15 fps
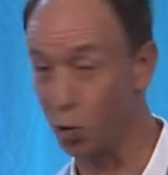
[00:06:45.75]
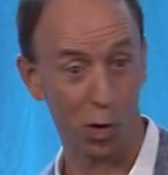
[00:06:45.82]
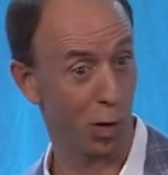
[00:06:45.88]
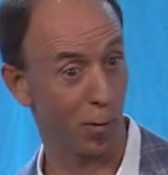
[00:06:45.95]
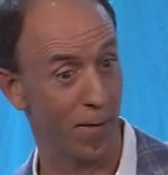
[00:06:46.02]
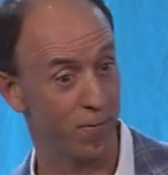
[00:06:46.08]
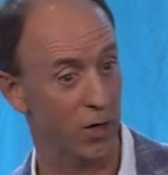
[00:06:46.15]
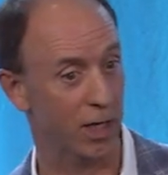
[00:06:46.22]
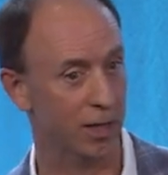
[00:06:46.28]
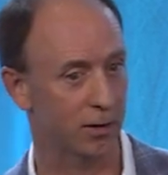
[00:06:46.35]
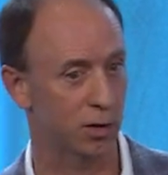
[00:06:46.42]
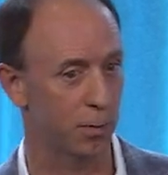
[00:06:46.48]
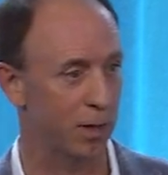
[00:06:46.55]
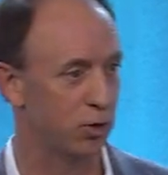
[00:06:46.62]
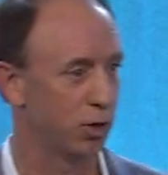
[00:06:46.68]
horrific,
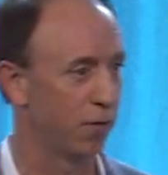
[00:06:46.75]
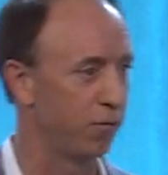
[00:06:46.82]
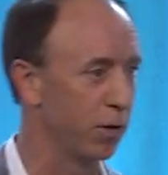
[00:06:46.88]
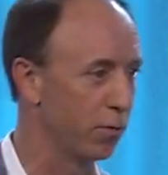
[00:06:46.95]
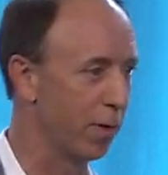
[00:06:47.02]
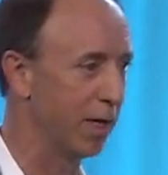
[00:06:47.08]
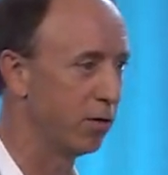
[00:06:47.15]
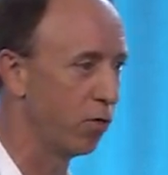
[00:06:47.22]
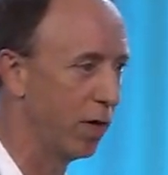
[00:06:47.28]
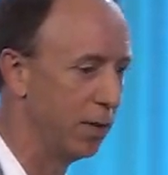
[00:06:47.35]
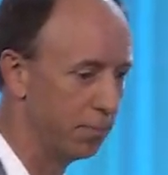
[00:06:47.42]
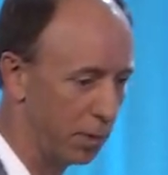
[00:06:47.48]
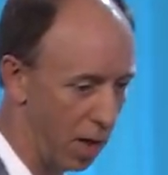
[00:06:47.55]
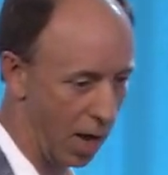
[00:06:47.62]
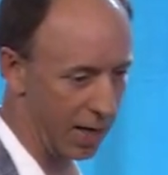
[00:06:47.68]
especially if you're red, green,
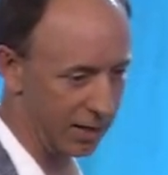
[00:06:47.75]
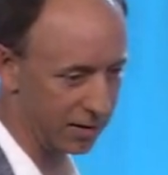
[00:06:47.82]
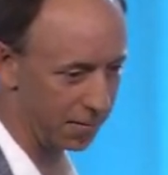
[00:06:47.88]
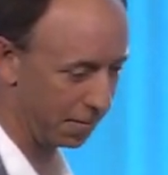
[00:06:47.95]
blind.